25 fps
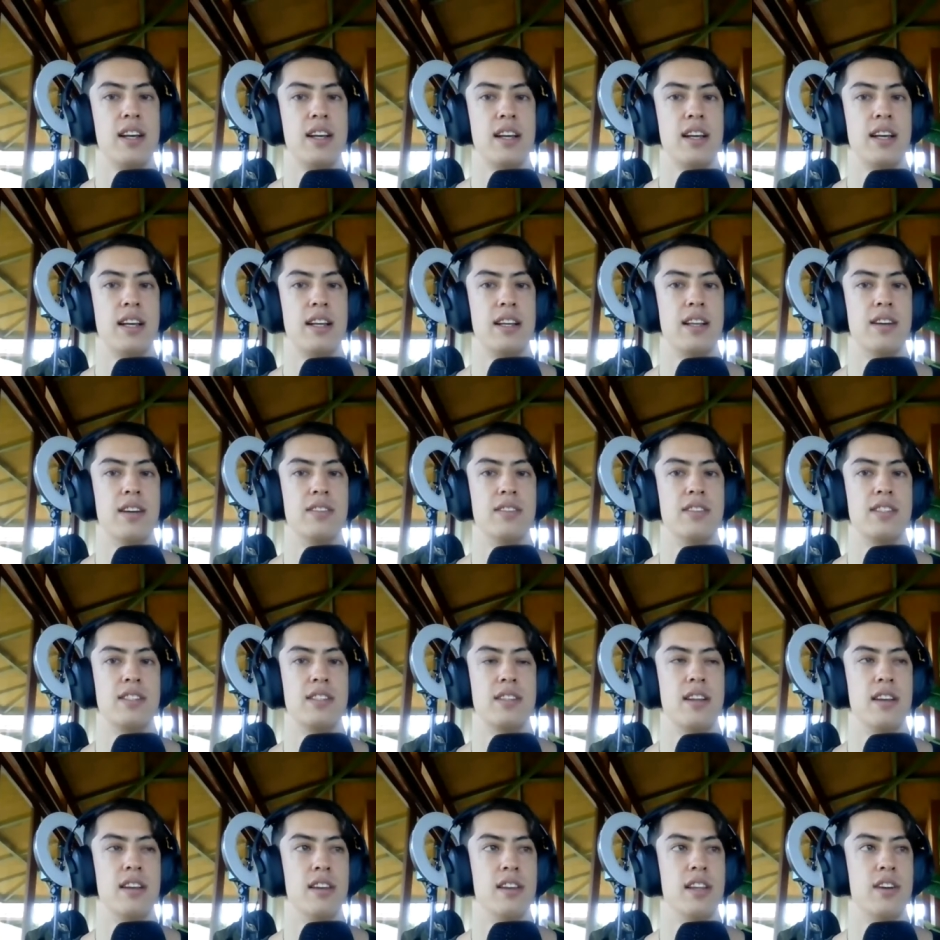There's
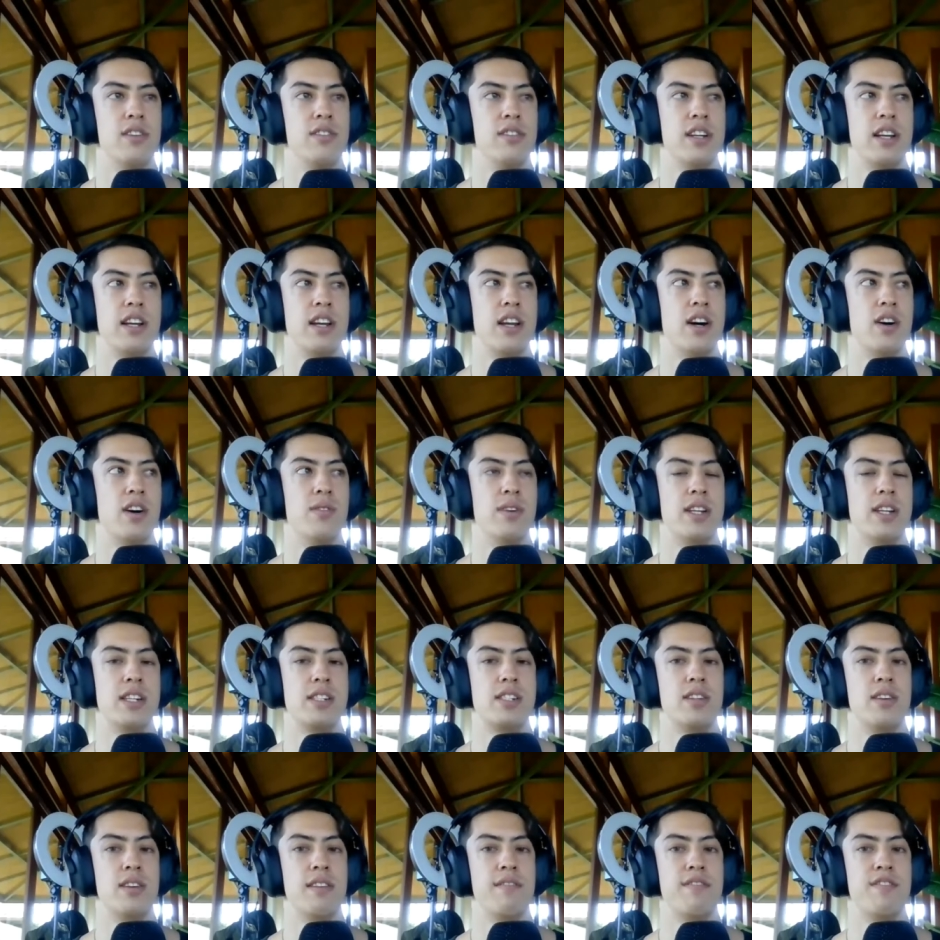literally no
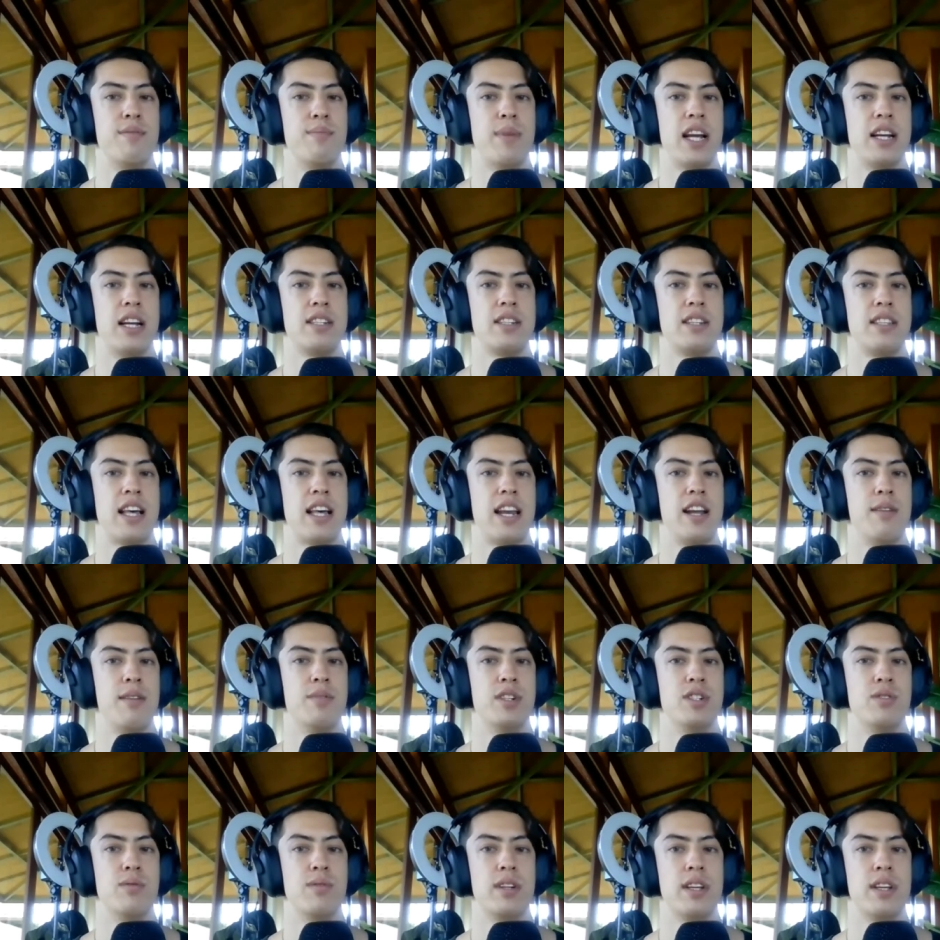additional information that
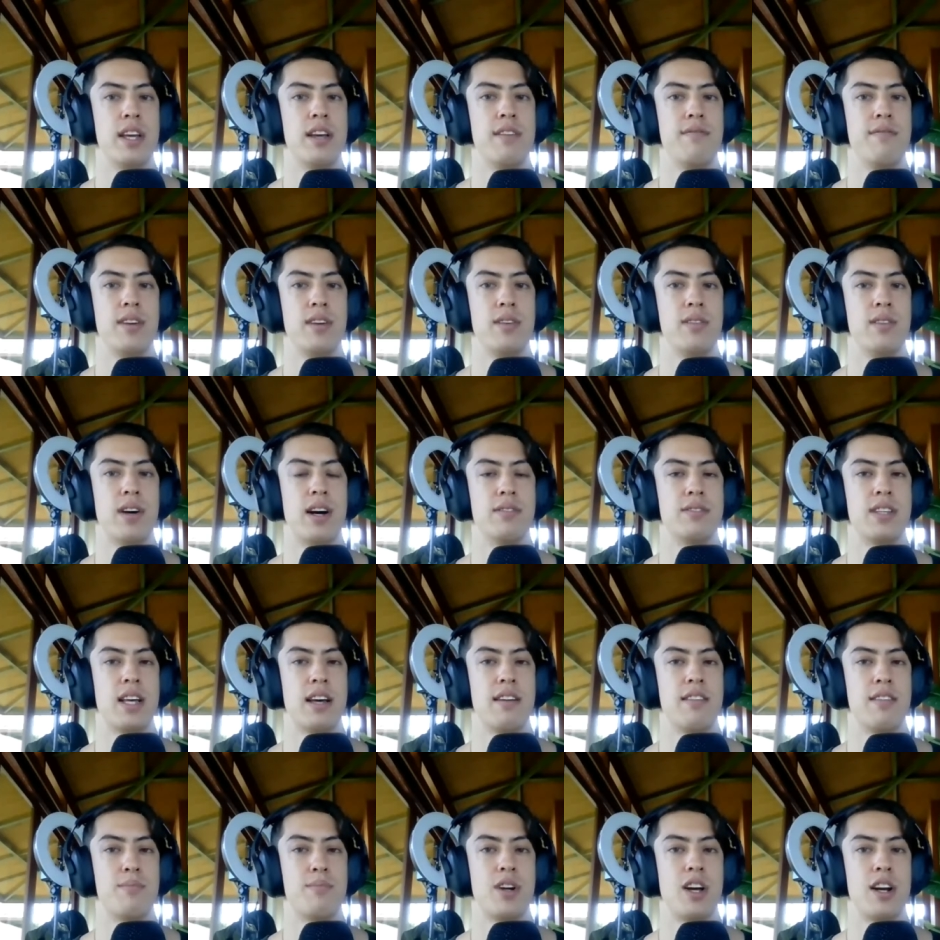image would give you
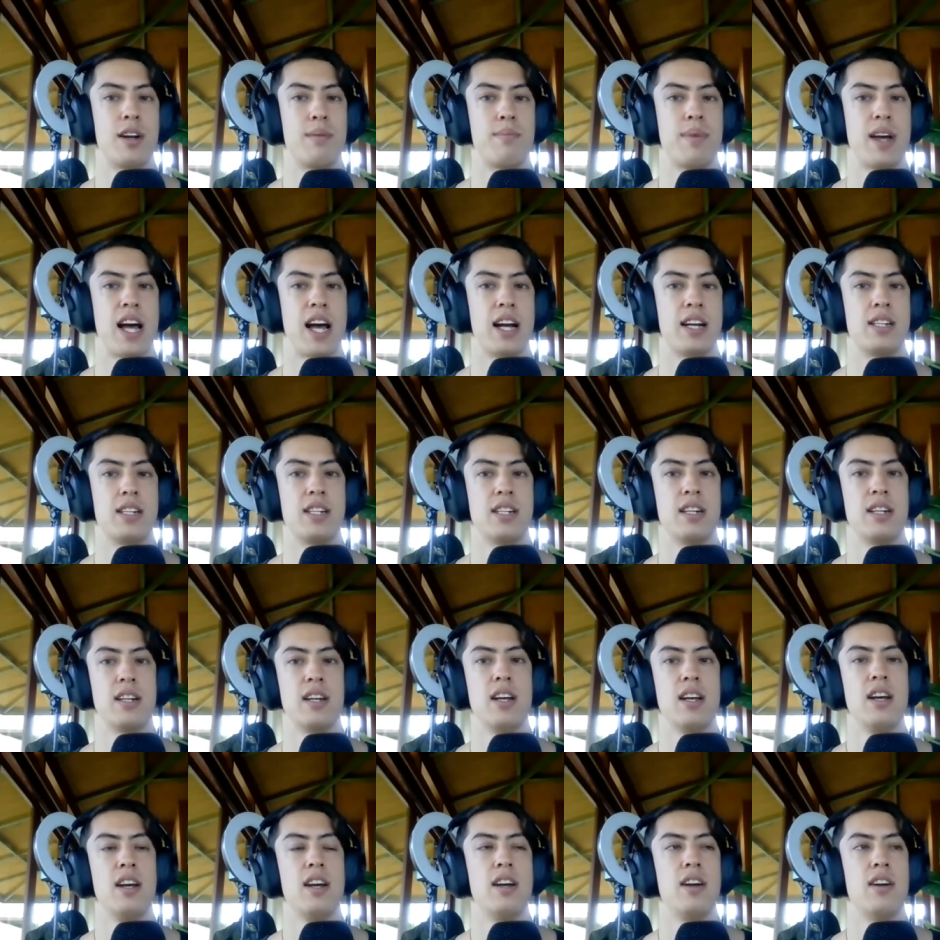outside of the product packaging,
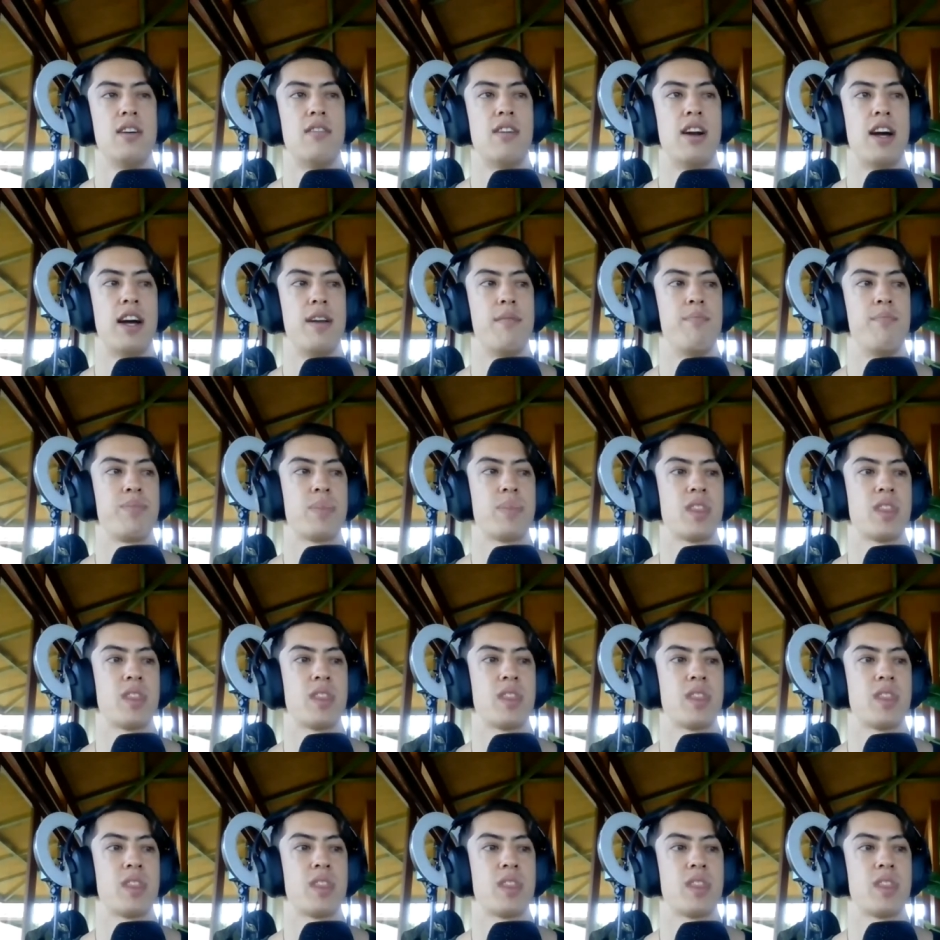right?